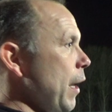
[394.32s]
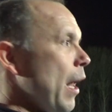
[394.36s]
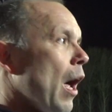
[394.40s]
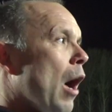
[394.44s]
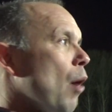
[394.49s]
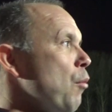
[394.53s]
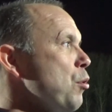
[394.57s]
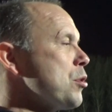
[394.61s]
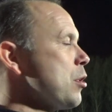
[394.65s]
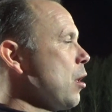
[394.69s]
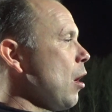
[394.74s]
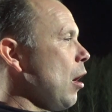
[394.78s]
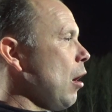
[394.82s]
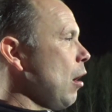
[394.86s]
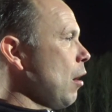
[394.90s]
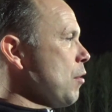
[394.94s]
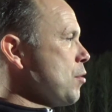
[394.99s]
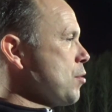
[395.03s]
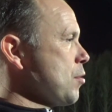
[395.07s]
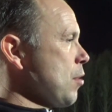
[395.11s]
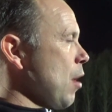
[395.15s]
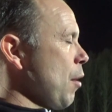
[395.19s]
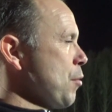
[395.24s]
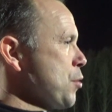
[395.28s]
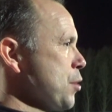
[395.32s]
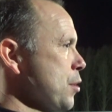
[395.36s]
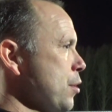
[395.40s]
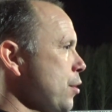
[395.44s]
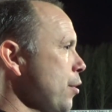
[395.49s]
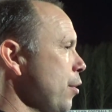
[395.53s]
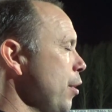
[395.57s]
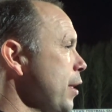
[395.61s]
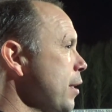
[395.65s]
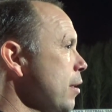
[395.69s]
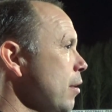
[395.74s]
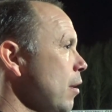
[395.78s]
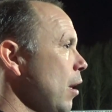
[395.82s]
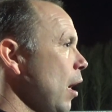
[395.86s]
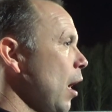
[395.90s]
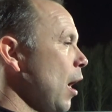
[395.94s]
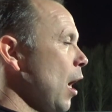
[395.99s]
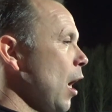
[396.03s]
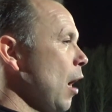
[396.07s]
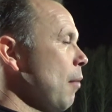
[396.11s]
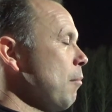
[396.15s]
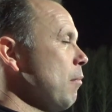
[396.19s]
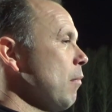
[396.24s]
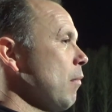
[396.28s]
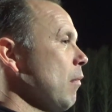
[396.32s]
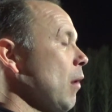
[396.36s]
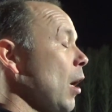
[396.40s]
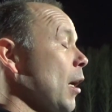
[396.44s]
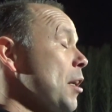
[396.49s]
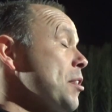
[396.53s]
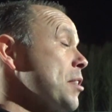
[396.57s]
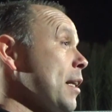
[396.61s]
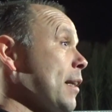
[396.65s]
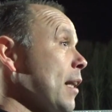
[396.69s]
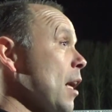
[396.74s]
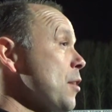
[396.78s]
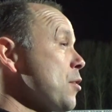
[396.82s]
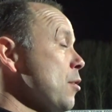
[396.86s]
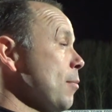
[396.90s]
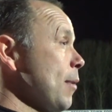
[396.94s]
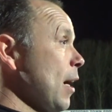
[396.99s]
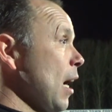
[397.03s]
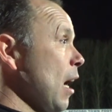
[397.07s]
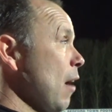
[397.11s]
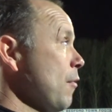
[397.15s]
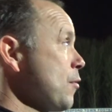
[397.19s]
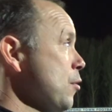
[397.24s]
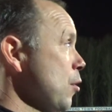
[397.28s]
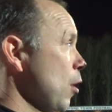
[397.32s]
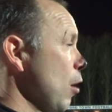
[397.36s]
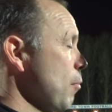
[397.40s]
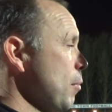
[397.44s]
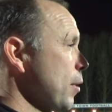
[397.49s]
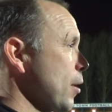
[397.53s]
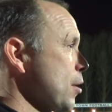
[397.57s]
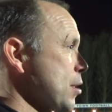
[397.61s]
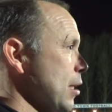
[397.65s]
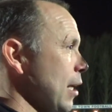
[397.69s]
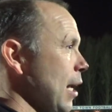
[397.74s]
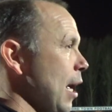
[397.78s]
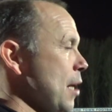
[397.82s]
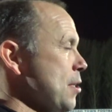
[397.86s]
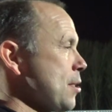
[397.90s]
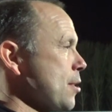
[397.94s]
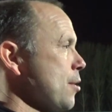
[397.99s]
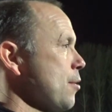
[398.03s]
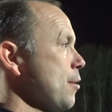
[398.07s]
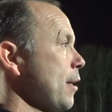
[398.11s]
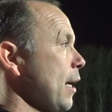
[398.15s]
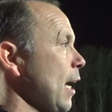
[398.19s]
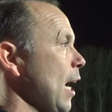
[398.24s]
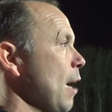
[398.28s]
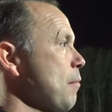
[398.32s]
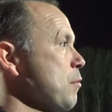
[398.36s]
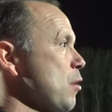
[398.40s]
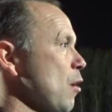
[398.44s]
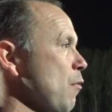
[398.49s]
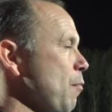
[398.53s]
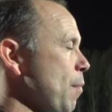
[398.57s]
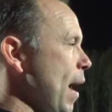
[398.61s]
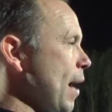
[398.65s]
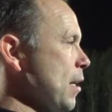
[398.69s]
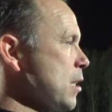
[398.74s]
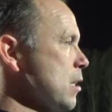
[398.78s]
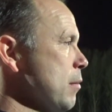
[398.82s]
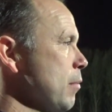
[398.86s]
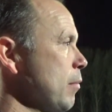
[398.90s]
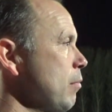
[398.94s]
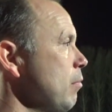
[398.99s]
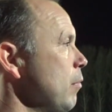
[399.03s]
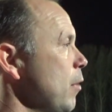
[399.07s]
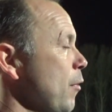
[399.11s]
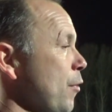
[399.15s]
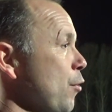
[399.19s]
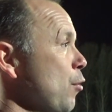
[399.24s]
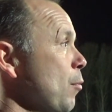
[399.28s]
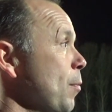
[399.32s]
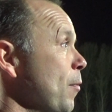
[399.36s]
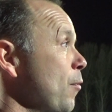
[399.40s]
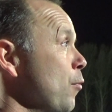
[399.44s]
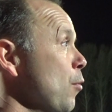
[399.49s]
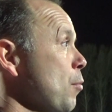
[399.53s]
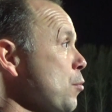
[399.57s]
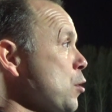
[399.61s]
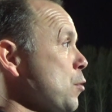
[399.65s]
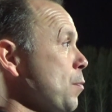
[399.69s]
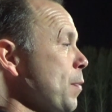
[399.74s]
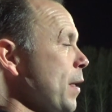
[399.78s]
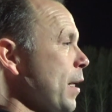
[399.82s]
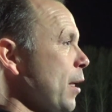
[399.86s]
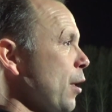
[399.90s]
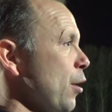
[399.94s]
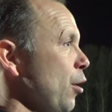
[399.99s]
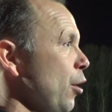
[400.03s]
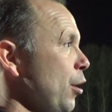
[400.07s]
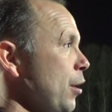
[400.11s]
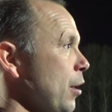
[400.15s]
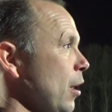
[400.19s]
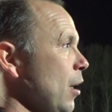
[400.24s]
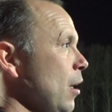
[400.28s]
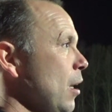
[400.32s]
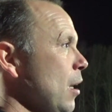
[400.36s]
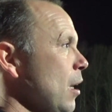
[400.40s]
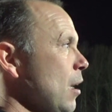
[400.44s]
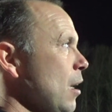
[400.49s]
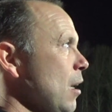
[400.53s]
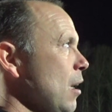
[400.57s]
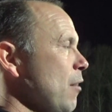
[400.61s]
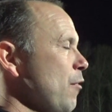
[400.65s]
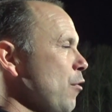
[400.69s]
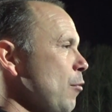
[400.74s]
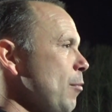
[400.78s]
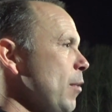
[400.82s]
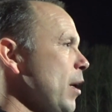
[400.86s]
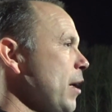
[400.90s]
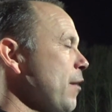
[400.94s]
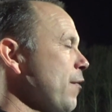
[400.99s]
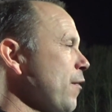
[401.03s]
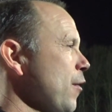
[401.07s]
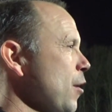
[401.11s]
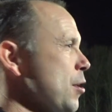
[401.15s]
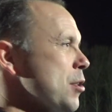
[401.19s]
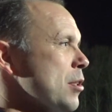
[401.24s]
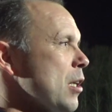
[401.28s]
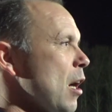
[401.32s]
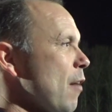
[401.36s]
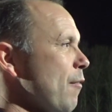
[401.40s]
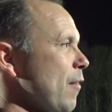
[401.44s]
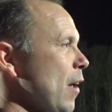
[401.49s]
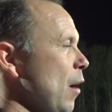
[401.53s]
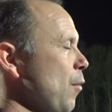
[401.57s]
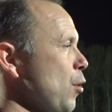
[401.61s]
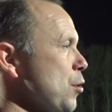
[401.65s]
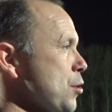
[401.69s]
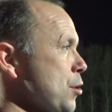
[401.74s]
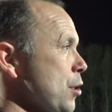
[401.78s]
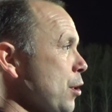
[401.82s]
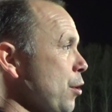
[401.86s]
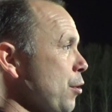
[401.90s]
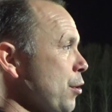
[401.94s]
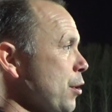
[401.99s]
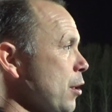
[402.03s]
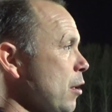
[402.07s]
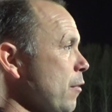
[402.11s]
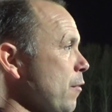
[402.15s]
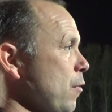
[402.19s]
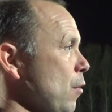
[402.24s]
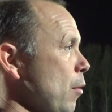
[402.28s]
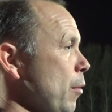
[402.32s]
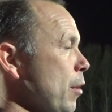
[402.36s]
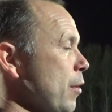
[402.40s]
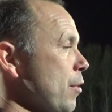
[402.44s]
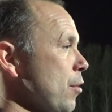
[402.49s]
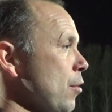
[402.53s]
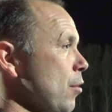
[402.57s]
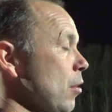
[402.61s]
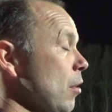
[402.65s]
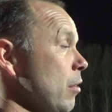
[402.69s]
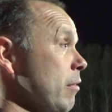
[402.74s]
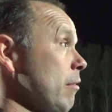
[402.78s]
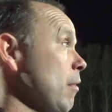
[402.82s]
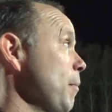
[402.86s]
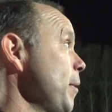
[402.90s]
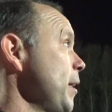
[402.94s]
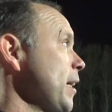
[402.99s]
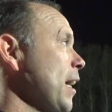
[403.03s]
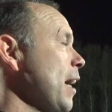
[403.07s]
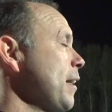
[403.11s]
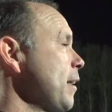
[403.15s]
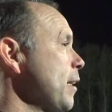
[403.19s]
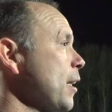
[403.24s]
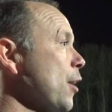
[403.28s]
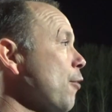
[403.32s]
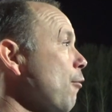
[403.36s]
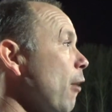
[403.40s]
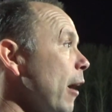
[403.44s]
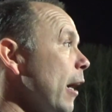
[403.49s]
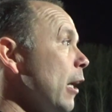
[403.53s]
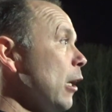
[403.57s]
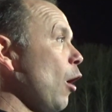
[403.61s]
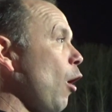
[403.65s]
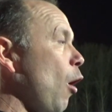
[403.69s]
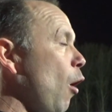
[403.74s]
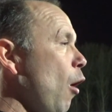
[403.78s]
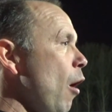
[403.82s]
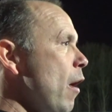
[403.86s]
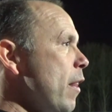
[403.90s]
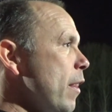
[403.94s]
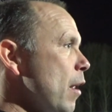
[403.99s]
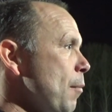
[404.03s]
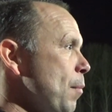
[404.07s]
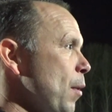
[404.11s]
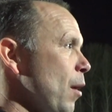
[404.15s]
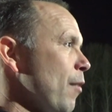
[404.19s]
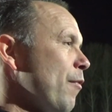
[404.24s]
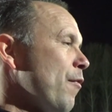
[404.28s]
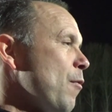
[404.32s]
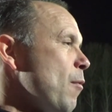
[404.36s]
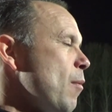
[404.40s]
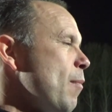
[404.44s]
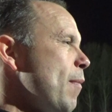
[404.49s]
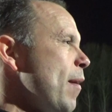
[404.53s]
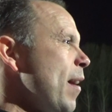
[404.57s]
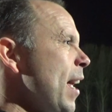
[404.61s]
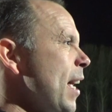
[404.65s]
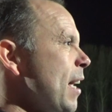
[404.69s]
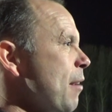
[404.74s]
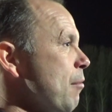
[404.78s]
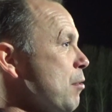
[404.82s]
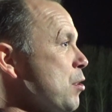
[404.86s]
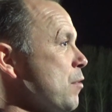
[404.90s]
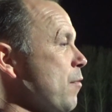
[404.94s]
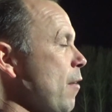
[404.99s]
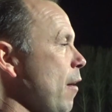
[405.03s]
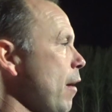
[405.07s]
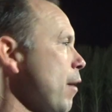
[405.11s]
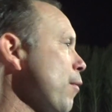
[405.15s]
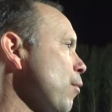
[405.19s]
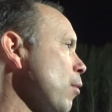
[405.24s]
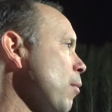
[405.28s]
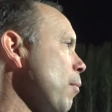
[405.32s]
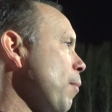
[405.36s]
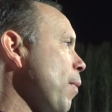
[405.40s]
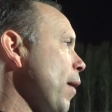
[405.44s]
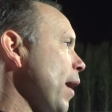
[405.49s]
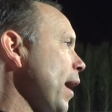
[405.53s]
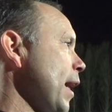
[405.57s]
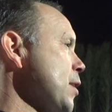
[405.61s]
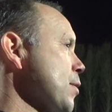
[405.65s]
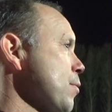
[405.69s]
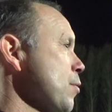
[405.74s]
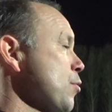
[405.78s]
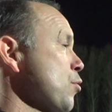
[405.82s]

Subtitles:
No, I was not. I was annoyed. And I said that to him at half-time because the last two games I've backed them, thought the performance has been good. For me, first half, that wasn't good enough for what we thought. I mean, they didn't create a lot either, but for me, it was very one-paced.